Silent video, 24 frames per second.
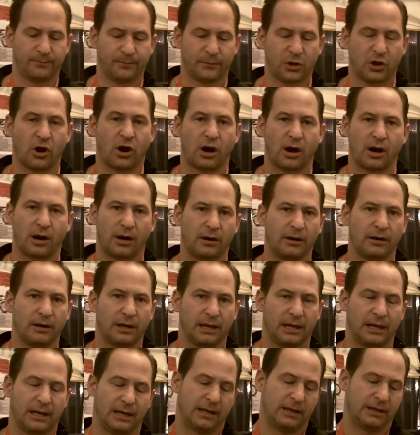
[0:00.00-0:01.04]
car,
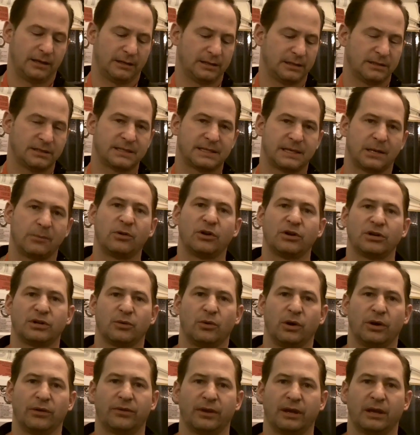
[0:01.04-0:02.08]
and similar to
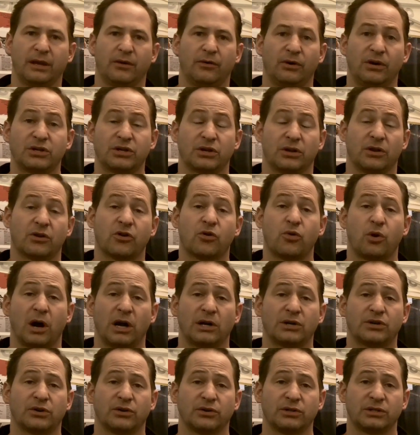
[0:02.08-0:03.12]
what the original
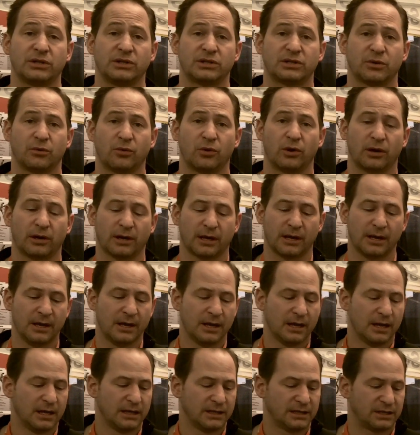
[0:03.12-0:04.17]
Quattros used to work.
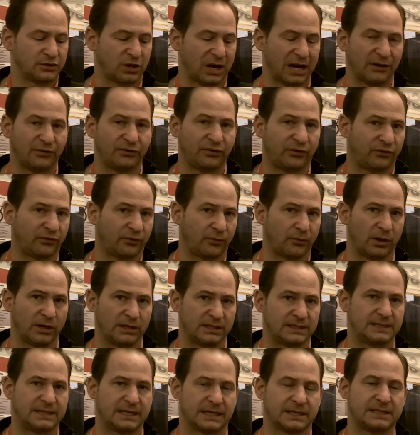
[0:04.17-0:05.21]
The drive system
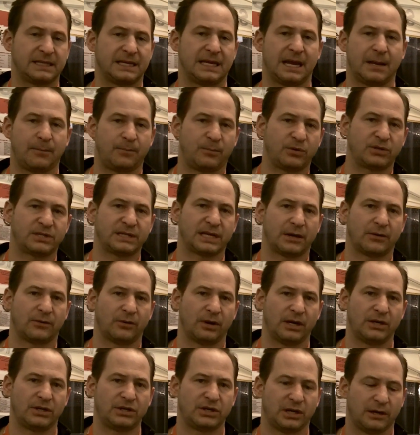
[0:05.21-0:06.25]
runs 68%
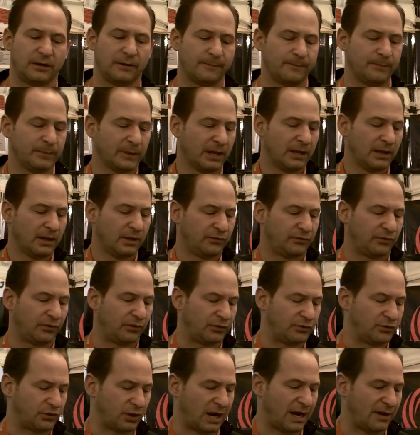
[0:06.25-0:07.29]
ratio. So
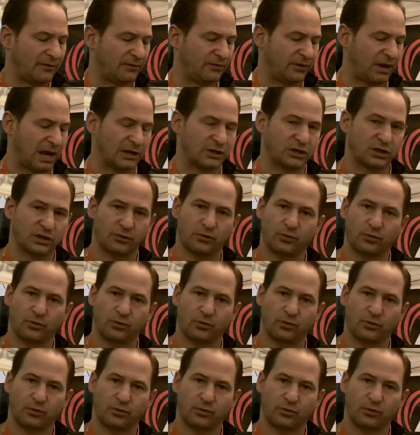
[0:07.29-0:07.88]
the drive is actually